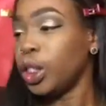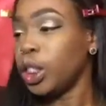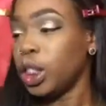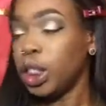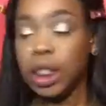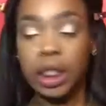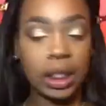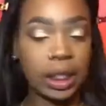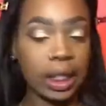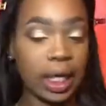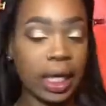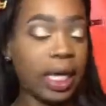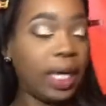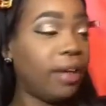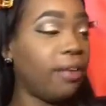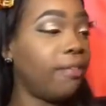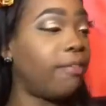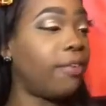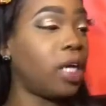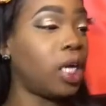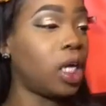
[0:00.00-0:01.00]
is
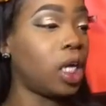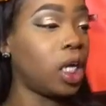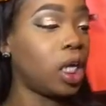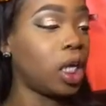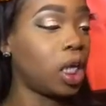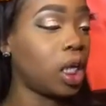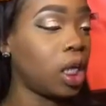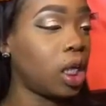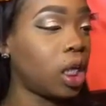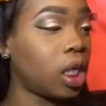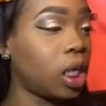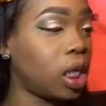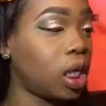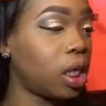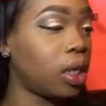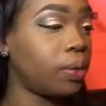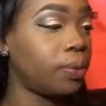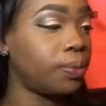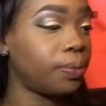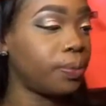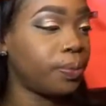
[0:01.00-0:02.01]
even.
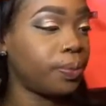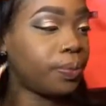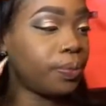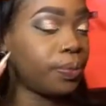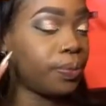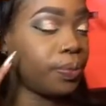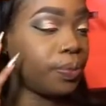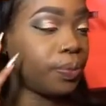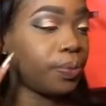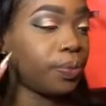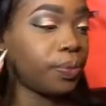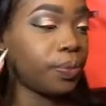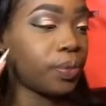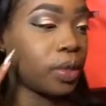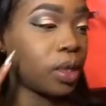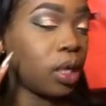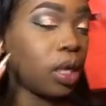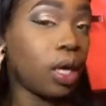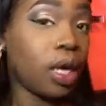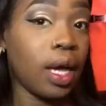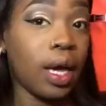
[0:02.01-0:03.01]

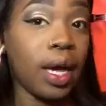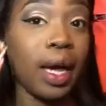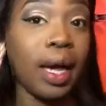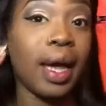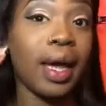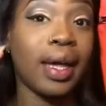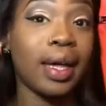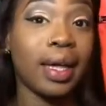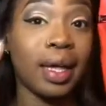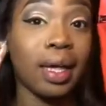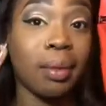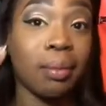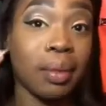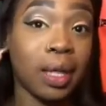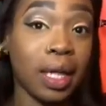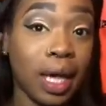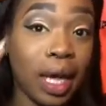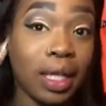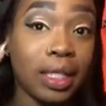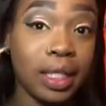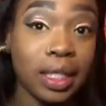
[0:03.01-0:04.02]
I am
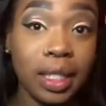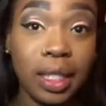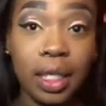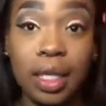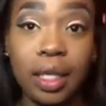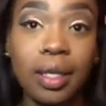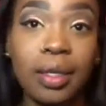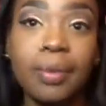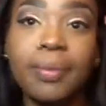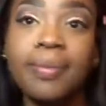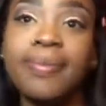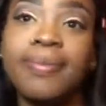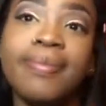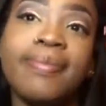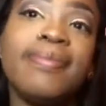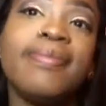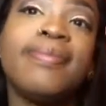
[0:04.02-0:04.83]
guessing.